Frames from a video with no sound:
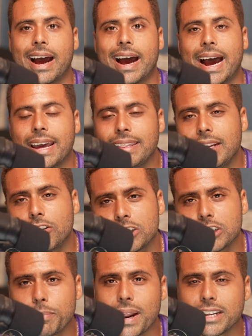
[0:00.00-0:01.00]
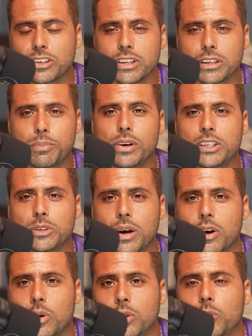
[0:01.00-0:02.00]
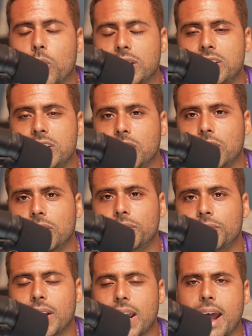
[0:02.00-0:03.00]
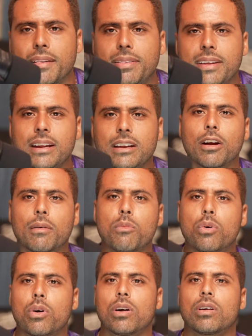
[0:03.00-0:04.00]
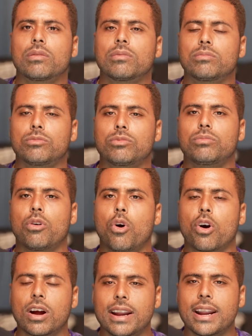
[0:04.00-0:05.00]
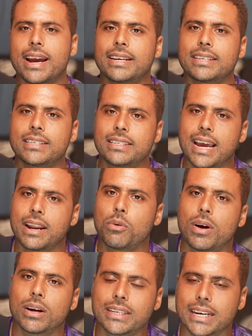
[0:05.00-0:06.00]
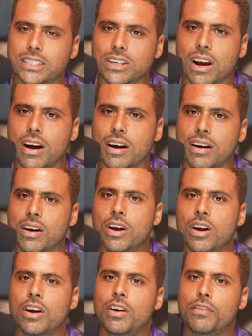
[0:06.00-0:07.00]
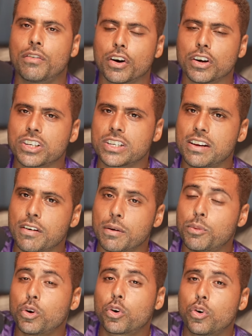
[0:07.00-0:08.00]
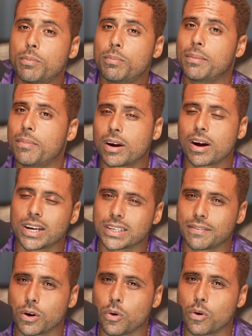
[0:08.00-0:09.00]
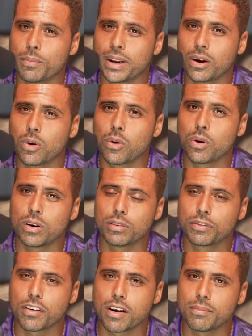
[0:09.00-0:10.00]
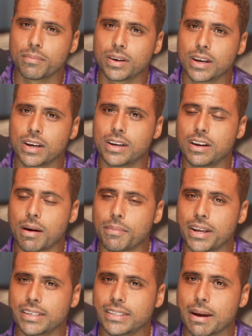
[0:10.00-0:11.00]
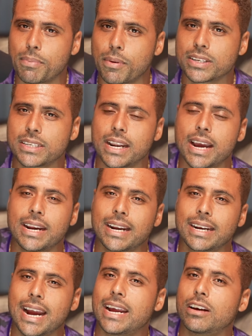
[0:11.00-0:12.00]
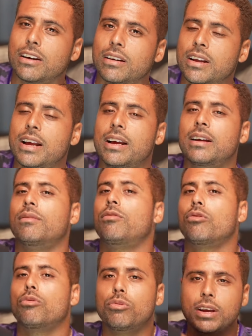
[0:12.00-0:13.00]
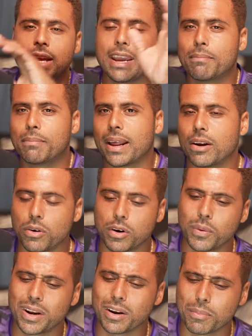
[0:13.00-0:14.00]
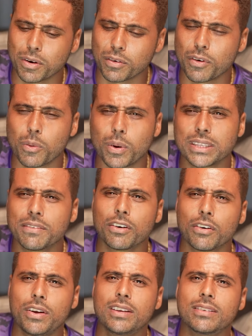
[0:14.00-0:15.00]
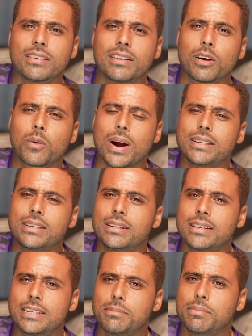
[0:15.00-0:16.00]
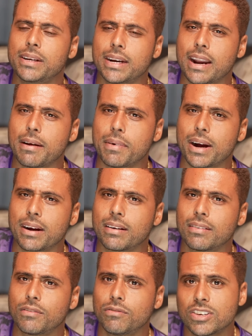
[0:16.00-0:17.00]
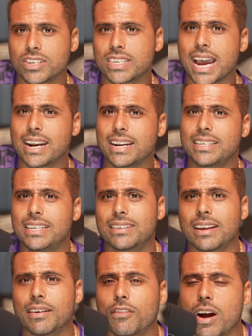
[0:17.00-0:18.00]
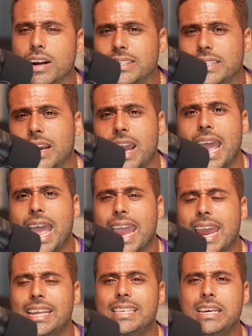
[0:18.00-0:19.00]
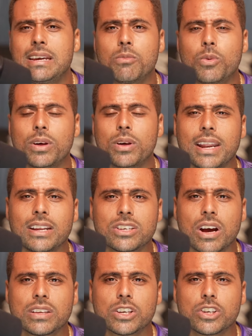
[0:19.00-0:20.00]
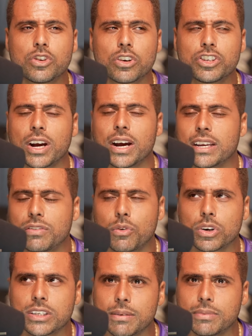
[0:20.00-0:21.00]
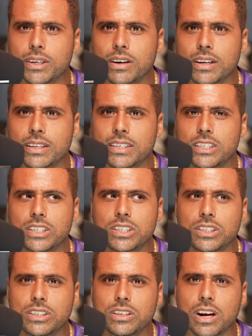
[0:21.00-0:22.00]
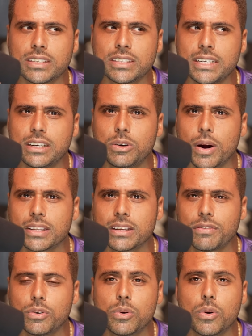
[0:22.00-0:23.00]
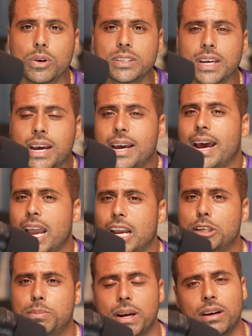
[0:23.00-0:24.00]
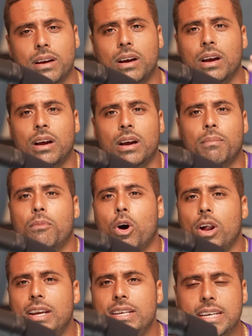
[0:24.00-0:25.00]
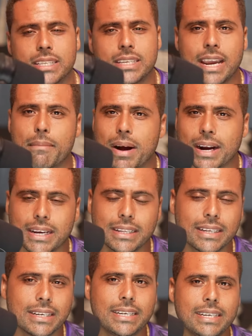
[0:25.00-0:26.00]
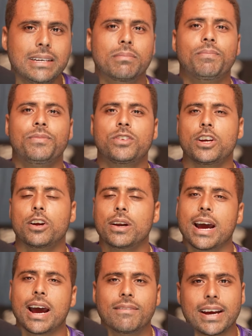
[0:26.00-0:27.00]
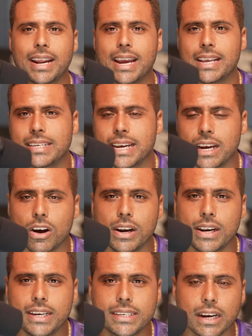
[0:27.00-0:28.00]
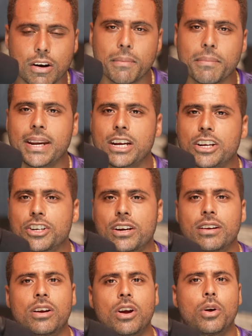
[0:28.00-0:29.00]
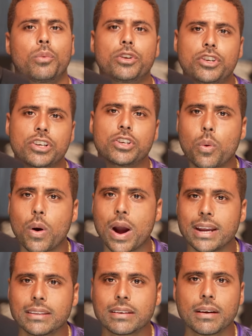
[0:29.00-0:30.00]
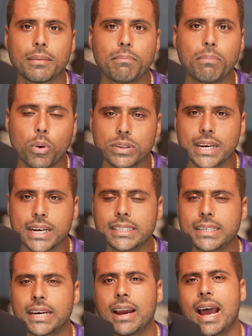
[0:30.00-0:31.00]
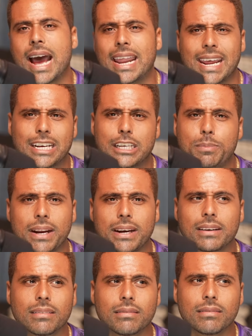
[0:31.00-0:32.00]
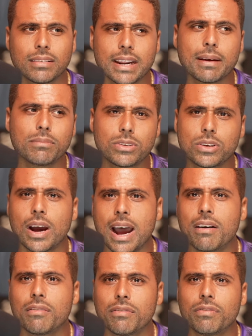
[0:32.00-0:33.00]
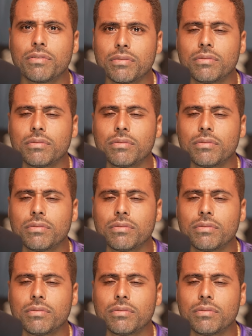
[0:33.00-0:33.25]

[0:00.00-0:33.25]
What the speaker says: I think Crystal Palace is going to pull this one out 1-0. I think they're more organized than what I saw versus Liverpool. Could be because of the opening goal from Dominic Szoboszlai that kind of threw the game plan out the window. But for whatever reason, they're quite indisciplined at the back. to start the season. Any team with sort of structure has forced them to concede quite a few goals. I expect Olise to get back in the team. So you're going to have that Eze-Olise combination, which is quite potent. And I expect them to have